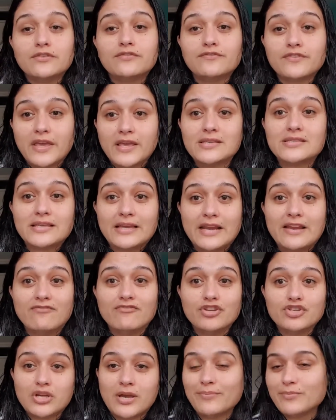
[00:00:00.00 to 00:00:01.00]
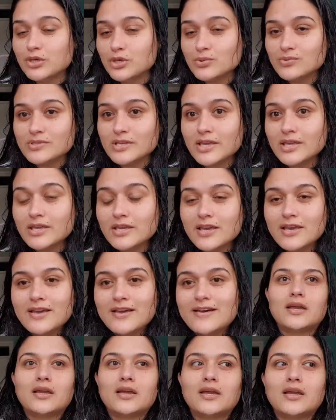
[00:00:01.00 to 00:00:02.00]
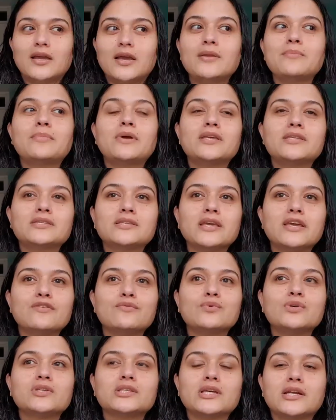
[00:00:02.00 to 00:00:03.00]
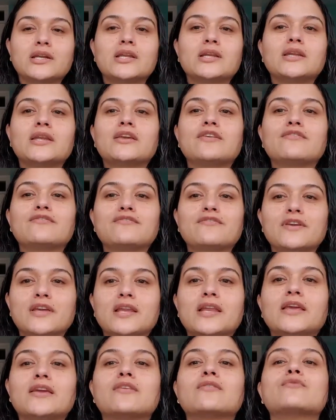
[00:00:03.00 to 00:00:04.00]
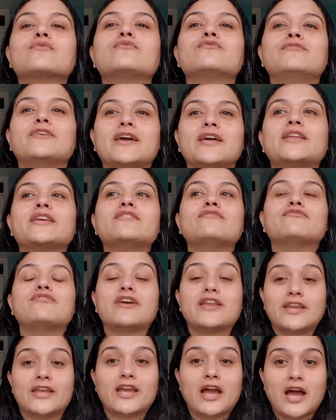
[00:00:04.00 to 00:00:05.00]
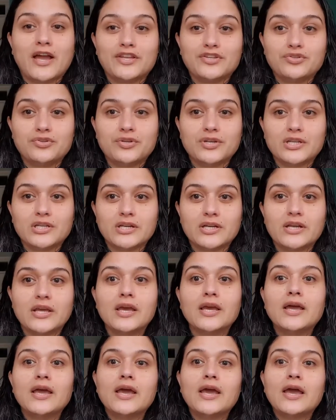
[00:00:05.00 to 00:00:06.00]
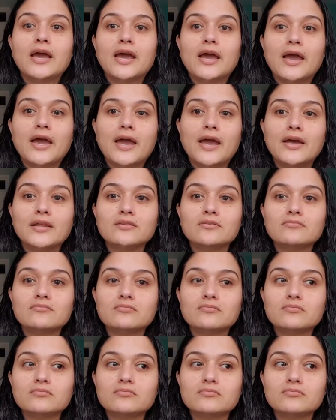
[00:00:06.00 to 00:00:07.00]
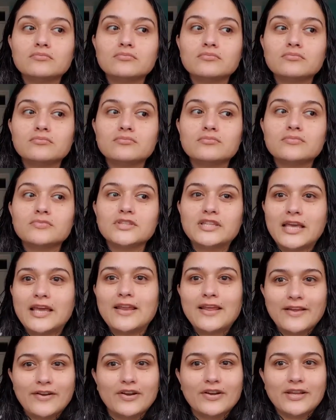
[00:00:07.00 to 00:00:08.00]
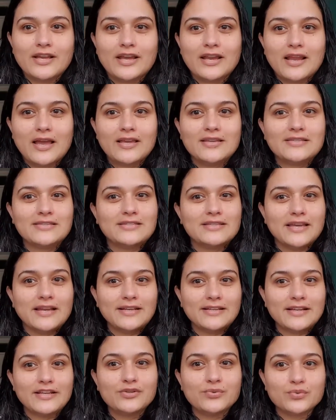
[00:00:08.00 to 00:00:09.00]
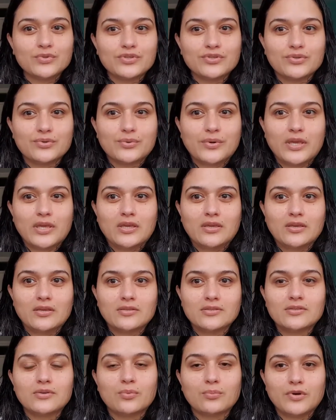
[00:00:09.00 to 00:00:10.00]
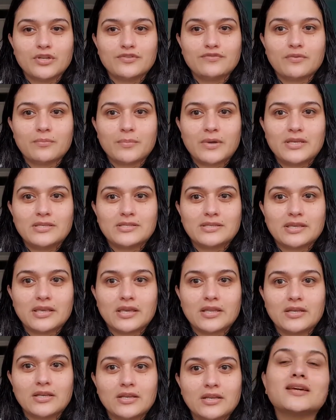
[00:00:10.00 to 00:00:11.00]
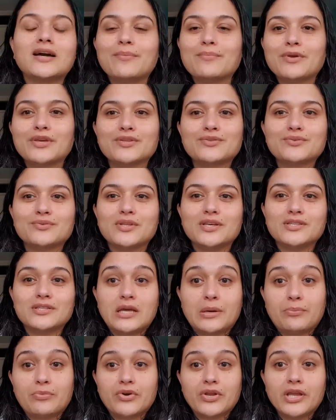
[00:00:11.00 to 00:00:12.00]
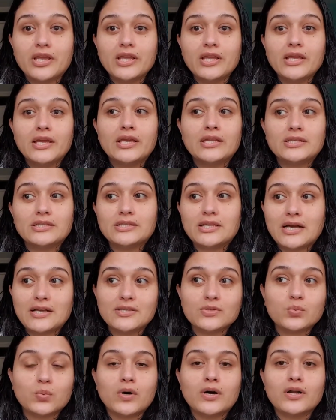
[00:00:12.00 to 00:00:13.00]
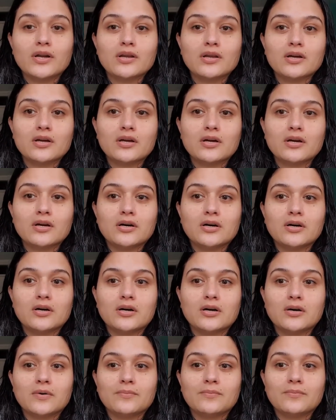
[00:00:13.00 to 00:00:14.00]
face cream which I'm using and my skin was suddenly feeling very very hydrated and then I realized it, it was doing so much for my skin. Coming to the summary, it does work. Uh,